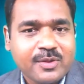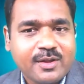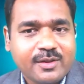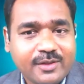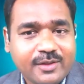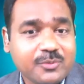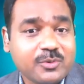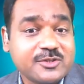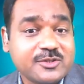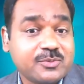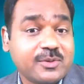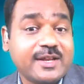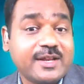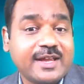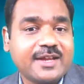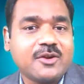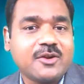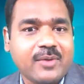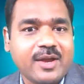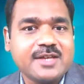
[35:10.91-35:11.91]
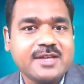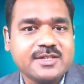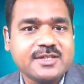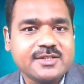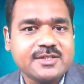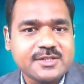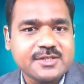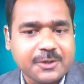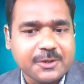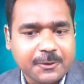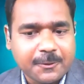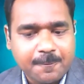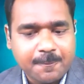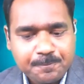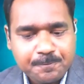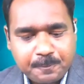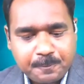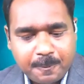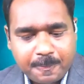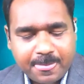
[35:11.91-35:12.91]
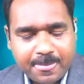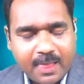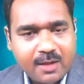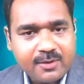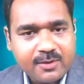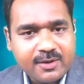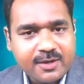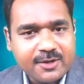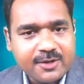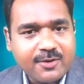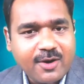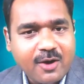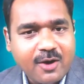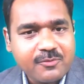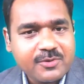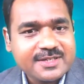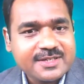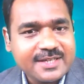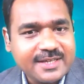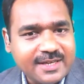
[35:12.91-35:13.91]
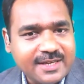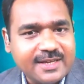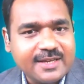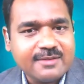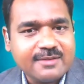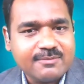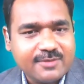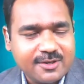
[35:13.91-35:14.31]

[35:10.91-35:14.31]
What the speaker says: That was very encouraging. So, our team,